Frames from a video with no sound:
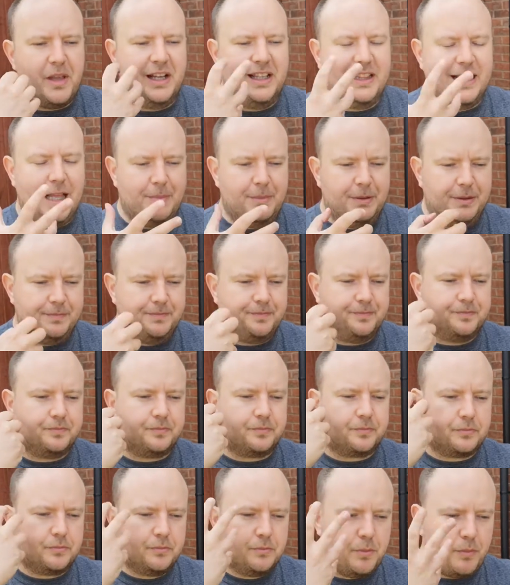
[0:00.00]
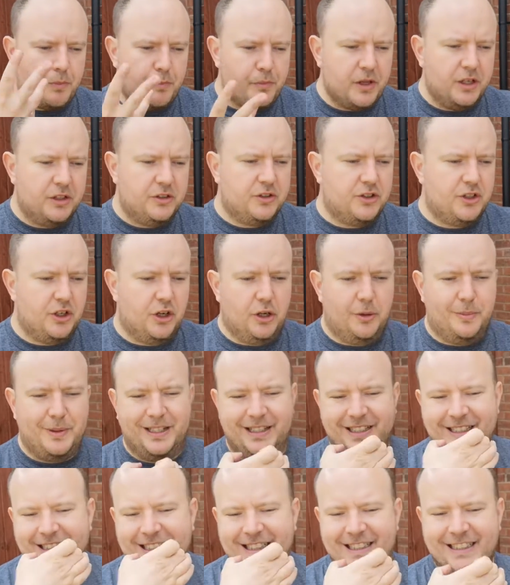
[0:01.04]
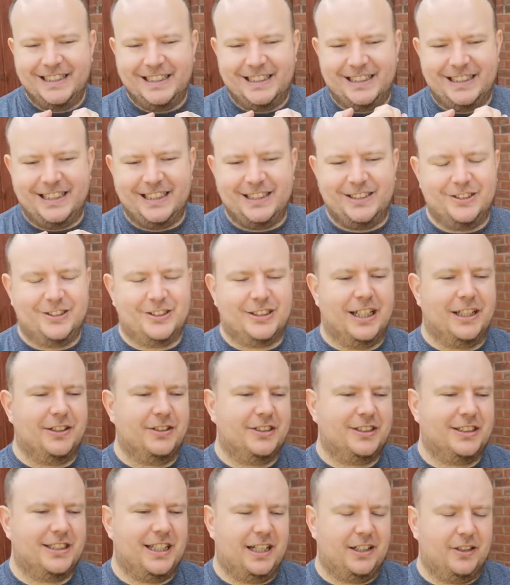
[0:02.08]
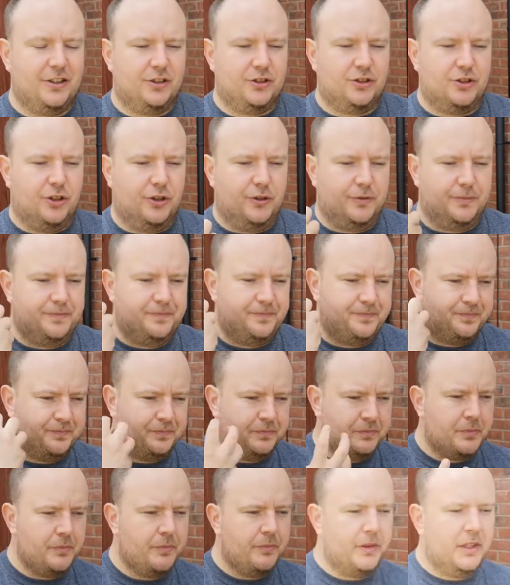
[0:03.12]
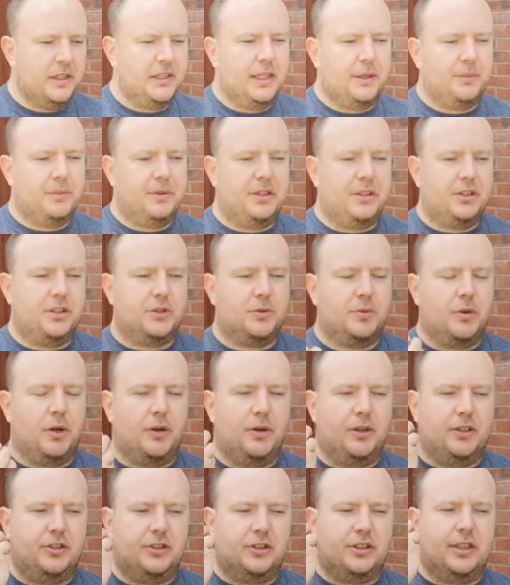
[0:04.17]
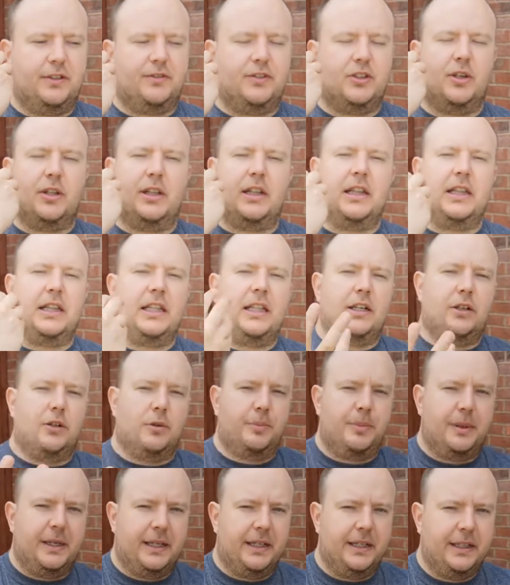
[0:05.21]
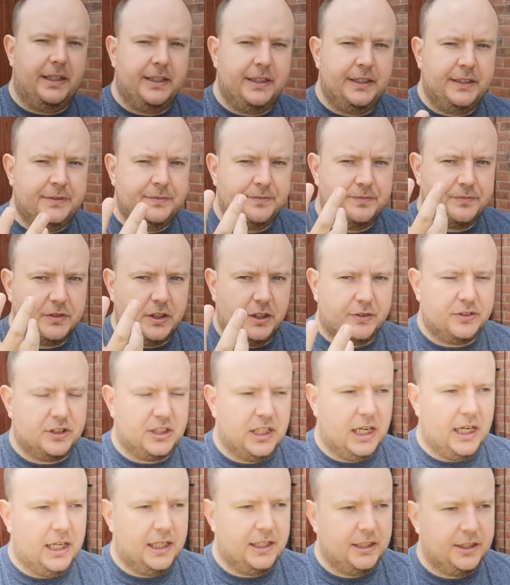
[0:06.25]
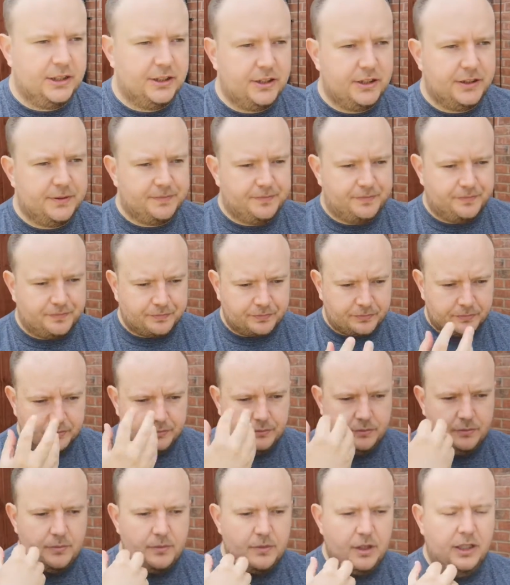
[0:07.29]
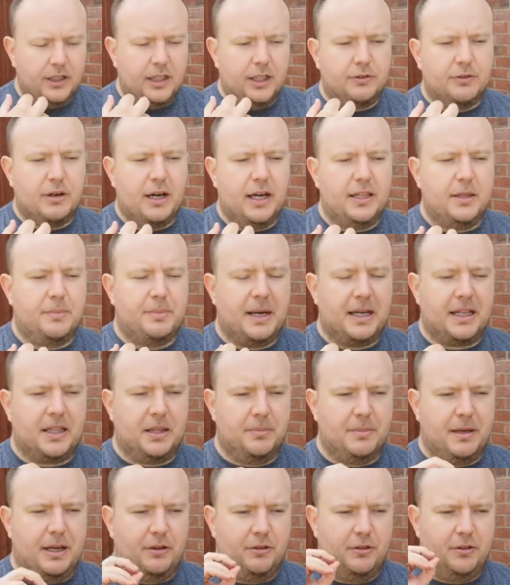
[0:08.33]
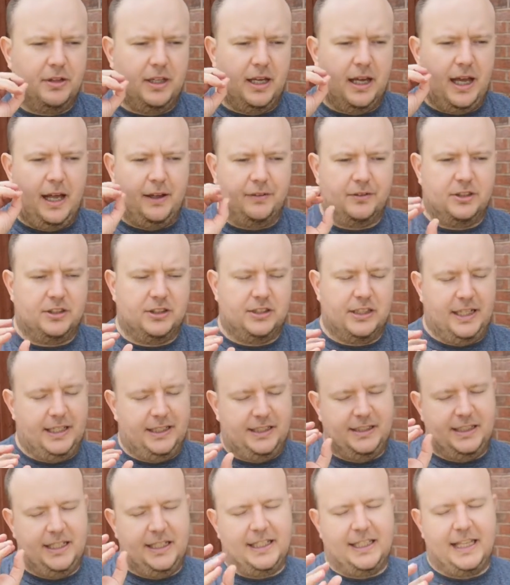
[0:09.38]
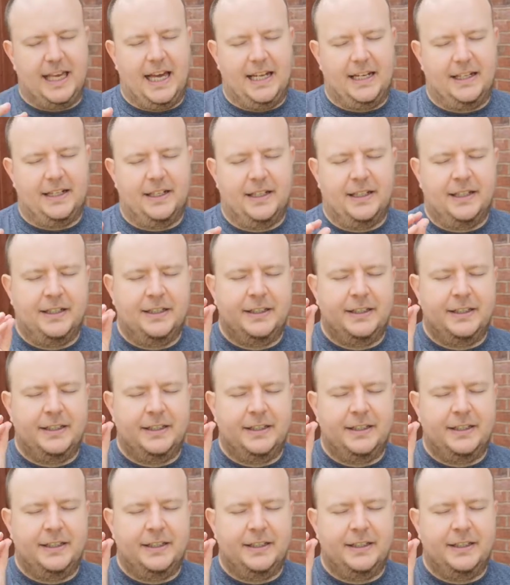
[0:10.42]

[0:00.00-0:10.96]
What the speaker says: Lemon, sherbet, sizzles down the side of the tongue. Then when you swallow it, just gives you a little bit of tartness. And then right at the back of the mouth, that aftertaste, again,